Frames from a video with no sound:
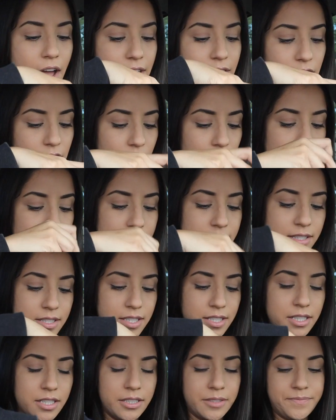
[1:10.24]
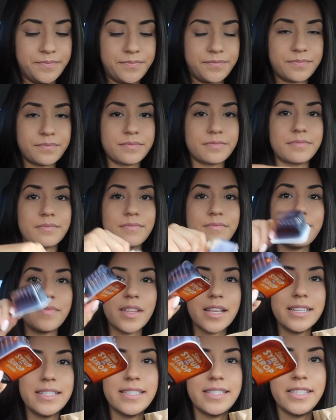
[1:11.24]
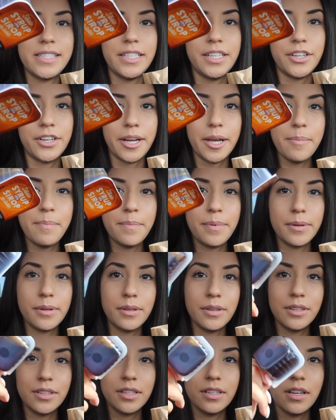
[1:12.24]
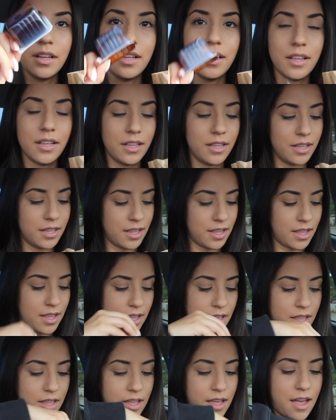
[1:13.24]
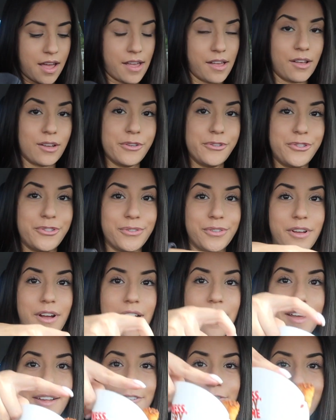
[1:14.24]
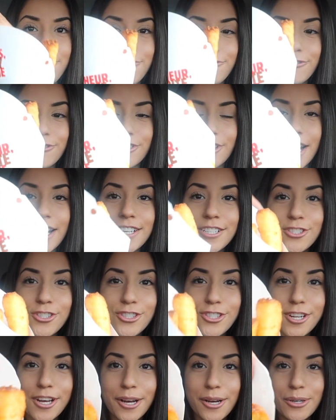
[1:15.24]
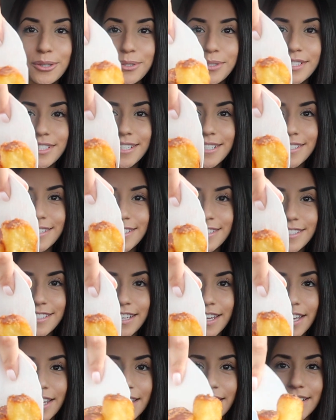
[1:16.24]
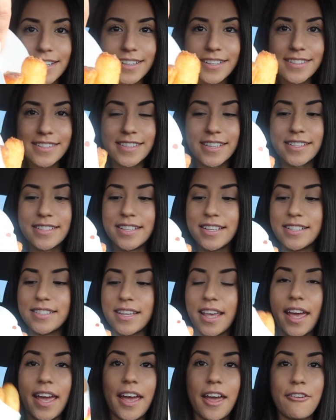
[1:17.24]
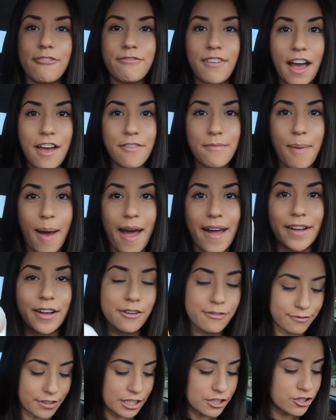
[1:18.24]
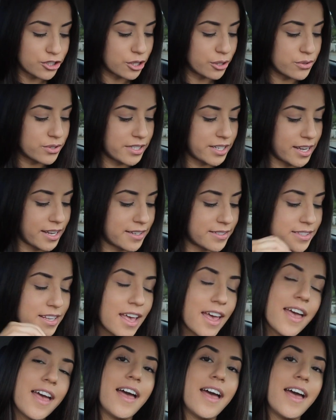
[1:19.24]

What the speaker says: I got syrup. I also got French toast sticks. This is a 5-pack of French toast sticks.